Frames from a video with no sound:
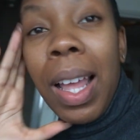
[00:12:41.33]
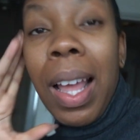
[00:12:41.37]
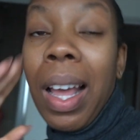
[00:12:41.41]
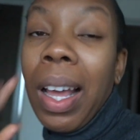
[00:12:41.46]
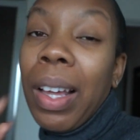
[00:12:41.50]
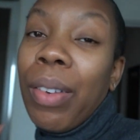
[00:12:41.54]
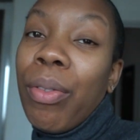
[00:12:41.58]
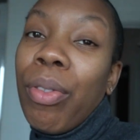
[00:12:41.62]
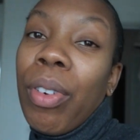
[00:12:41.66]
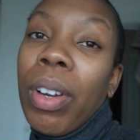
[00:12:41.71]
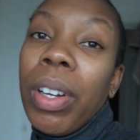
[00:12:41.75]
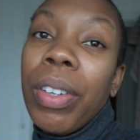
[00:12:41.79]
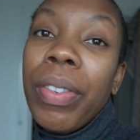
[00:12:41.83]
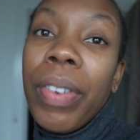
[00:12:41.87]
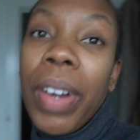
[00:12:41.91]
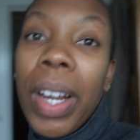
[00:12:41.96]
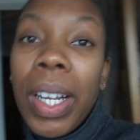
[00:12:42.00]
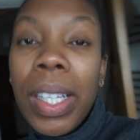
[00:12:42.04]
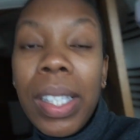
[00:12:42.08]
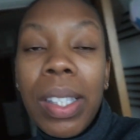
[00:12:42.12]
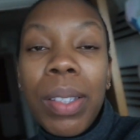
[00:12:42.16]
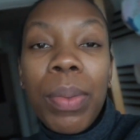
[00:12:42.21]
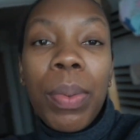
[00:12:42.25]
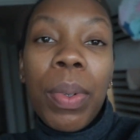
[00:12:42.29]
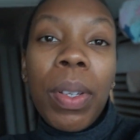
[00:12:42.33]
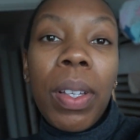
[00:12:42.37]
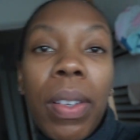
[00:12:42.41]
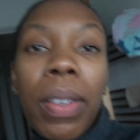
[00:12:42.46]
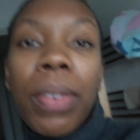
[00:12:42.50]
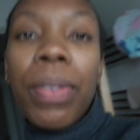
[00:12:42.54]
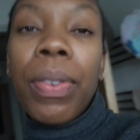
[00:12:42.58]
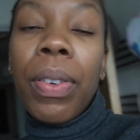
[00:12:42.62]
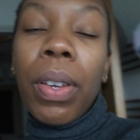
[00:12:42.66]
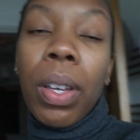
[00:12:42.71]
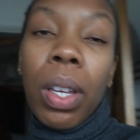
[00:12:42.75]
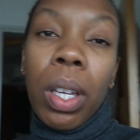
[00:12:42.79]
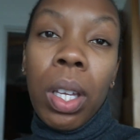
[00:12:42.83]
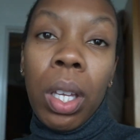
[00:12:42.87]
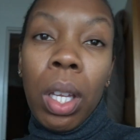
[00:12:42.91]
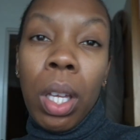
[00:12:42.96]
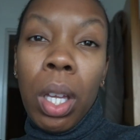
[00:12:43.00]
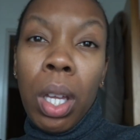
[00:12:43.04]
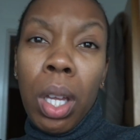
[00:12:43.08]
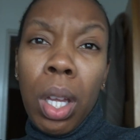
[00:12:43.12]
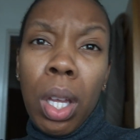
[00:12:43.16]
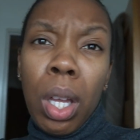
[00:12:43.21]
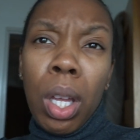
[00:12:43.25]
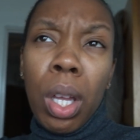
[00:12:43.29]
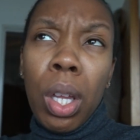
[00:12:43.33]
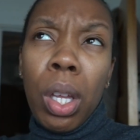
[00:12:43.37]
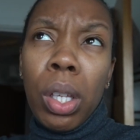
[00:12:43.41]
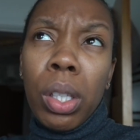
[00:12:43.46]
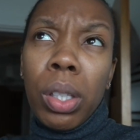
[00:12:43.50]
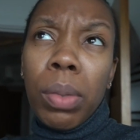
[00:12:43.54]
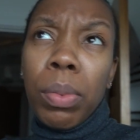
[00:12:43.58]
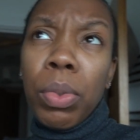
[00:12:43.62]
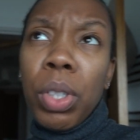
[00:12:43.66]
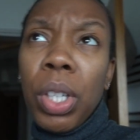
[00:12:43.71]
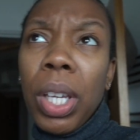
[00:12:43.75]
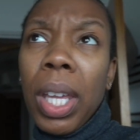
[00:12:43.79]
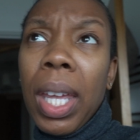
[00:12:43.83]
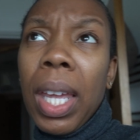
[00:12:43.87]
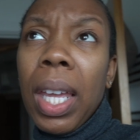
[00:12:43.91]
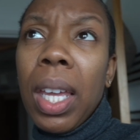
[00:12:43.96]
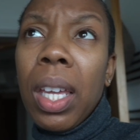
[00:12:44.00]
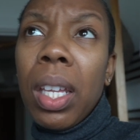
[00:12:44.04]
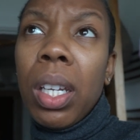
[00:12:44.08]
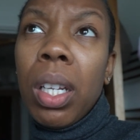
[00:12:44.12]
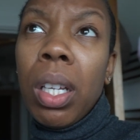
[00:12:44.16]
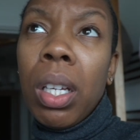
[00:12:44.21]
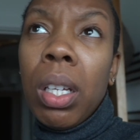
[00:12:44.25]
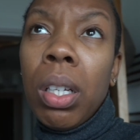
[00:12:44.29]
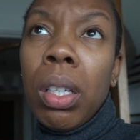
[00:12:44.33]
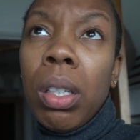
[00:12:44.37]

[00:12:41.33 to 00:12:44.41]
Had fried rice with some chicken.